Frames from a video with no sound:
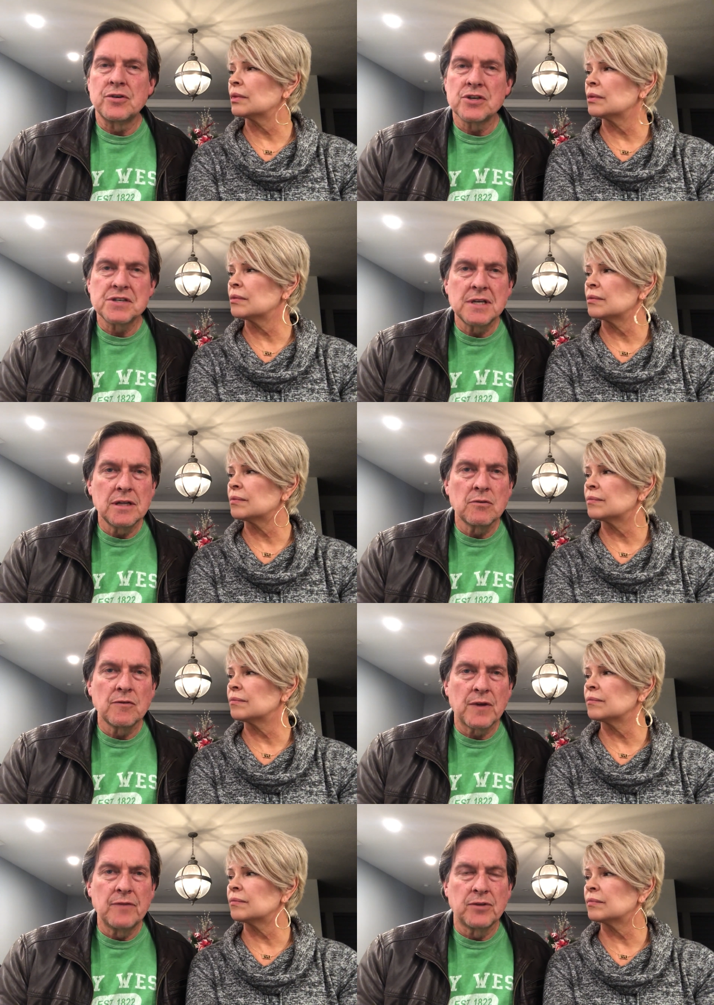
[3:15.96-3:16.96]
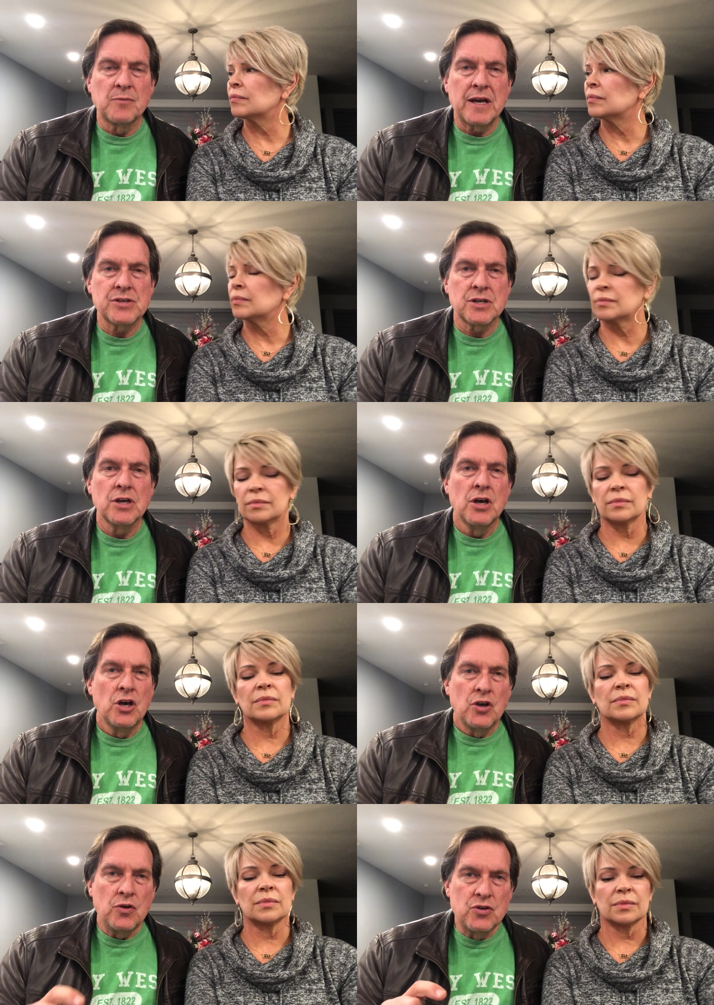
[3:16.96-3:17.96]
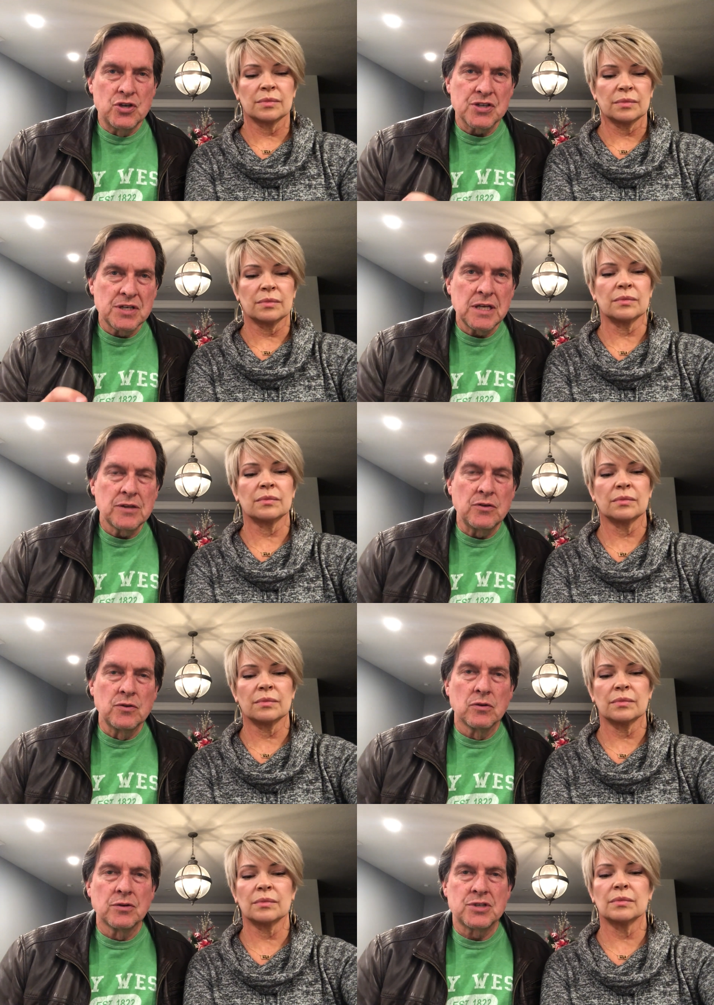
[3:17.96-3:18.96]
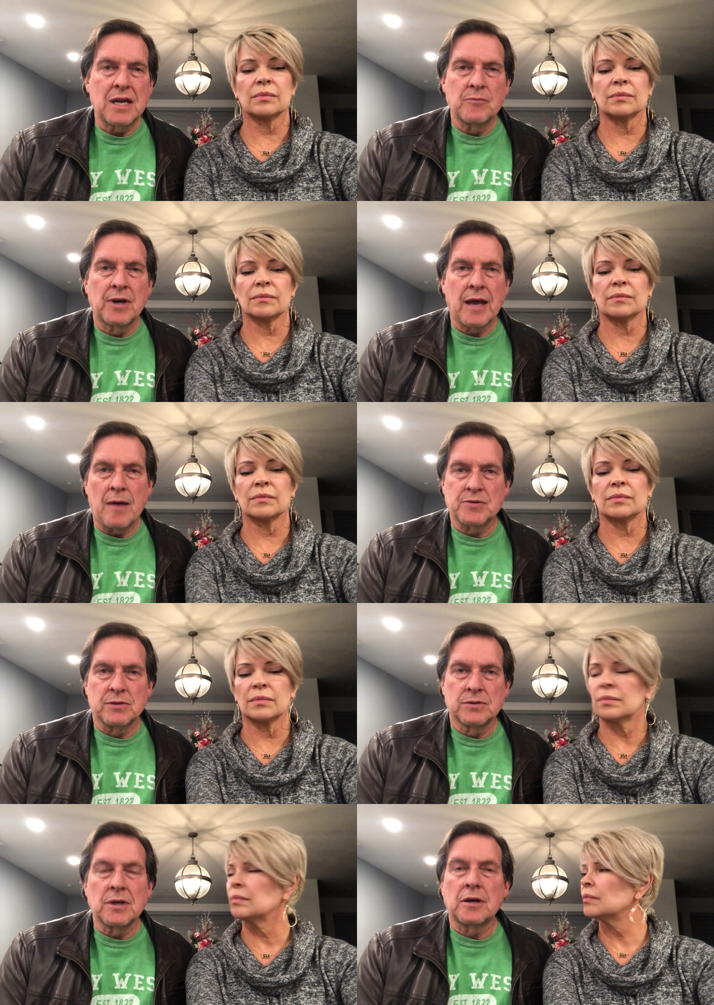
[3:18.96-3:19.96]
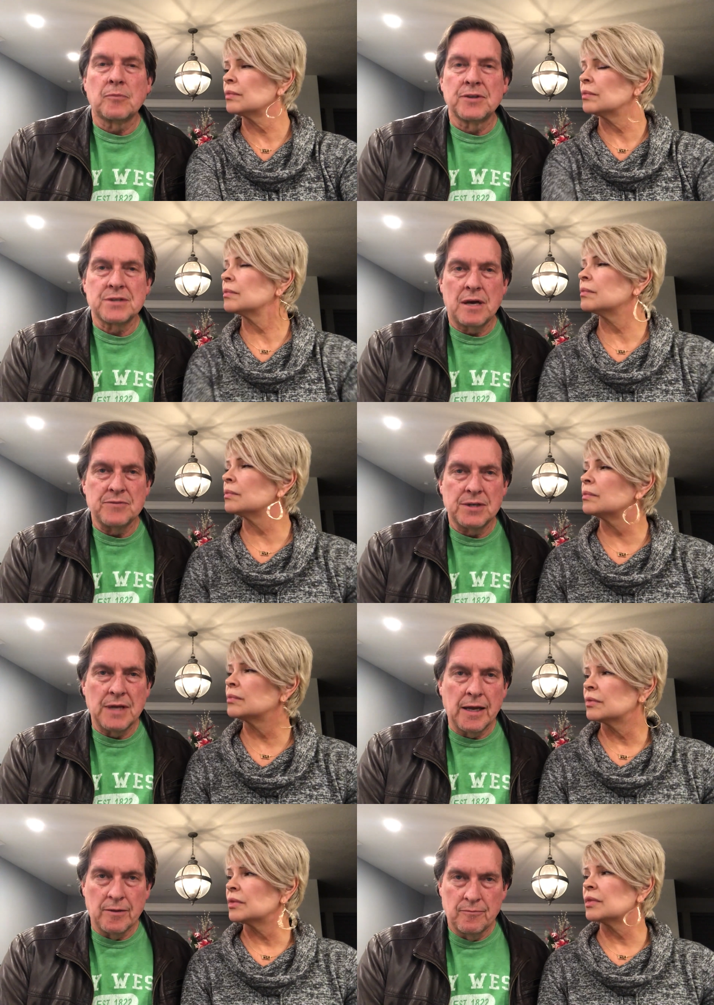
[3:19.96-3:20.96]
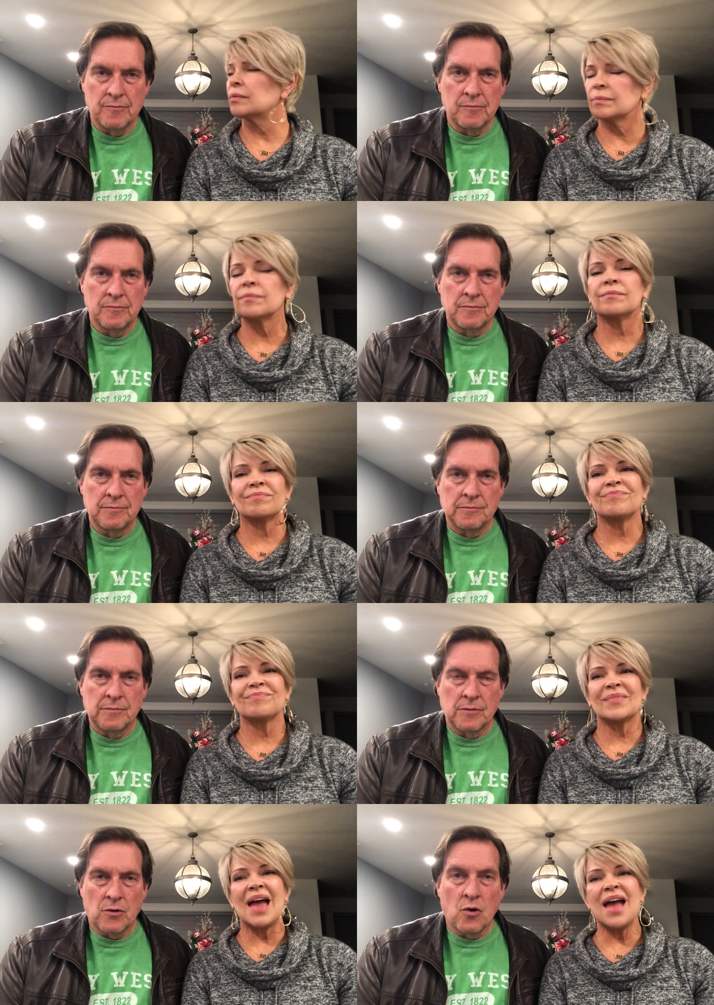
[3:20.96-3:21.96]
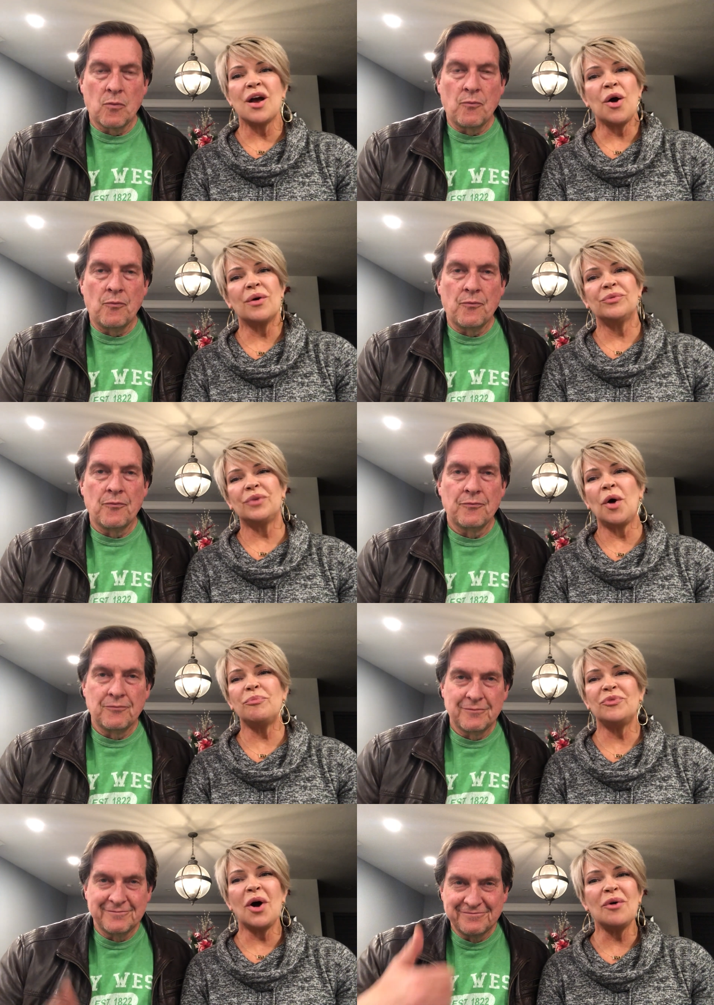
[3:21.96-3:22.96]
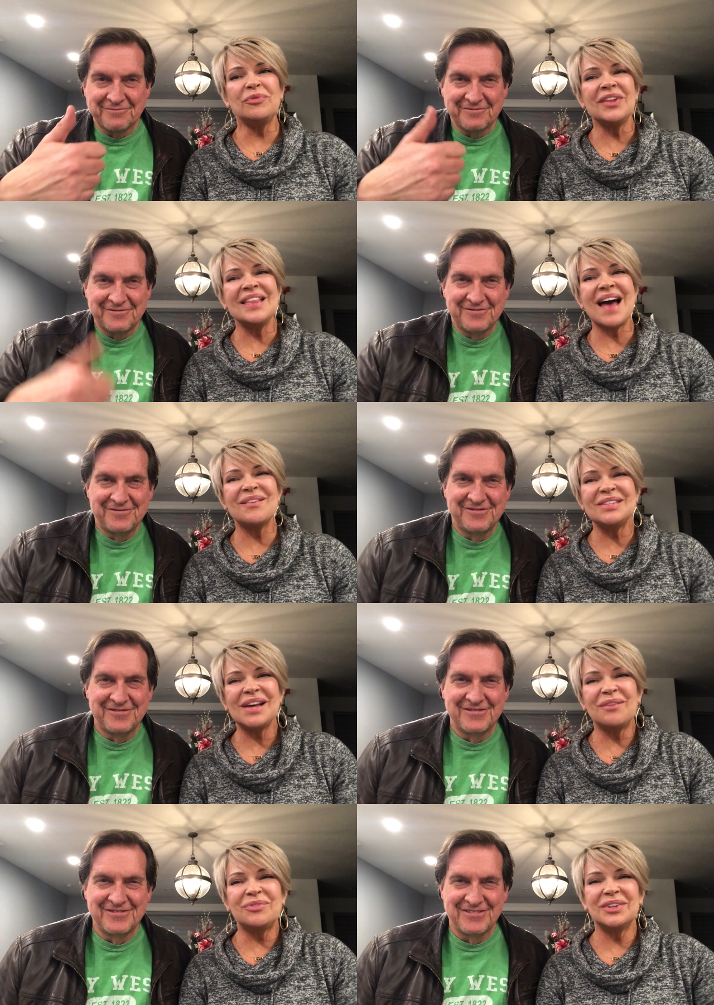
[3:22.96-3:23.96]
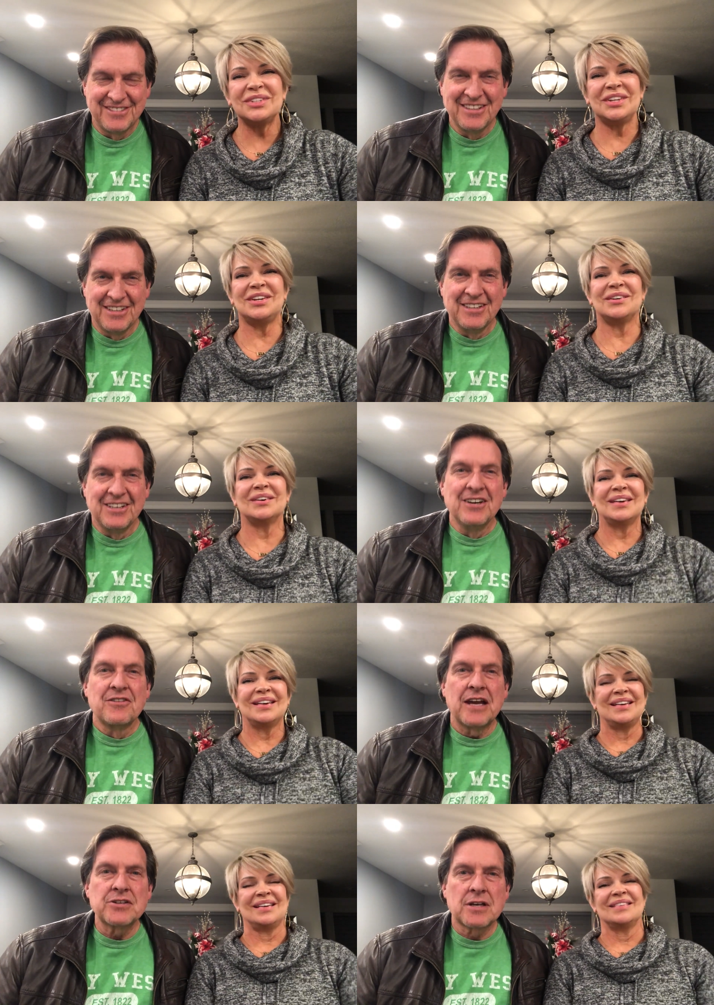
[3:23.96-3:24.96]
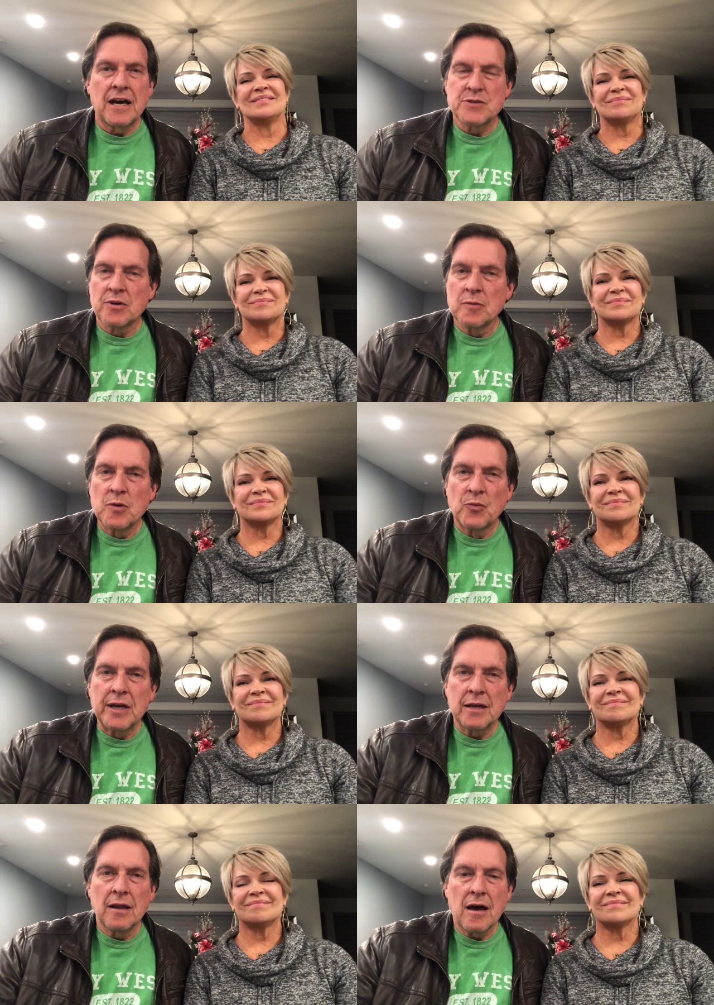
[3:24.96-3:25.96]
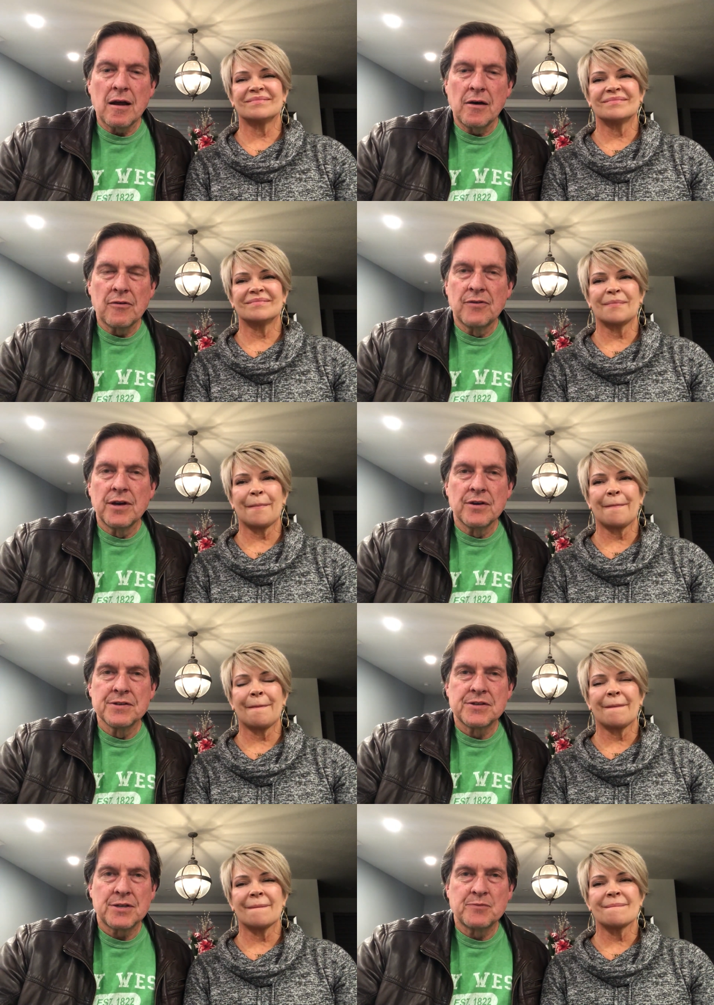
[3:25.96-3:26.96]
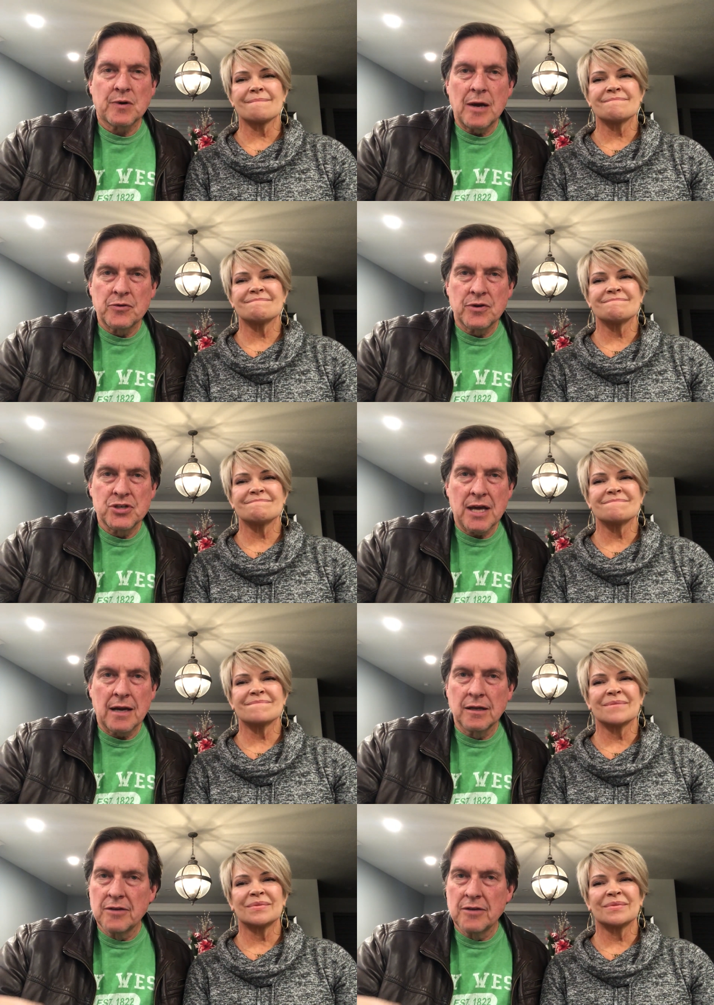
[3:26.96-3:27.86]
Speaker 1: you're just dealing with inflammation, you just need the dual chamber capsules a couple times a day.
Speaker 2: Okay, oh. hope, hopefully that was helpful to you.
Speaker 1: Thanks, guys. We're going to be bringing a lot of other videos. Subscribe to our channel.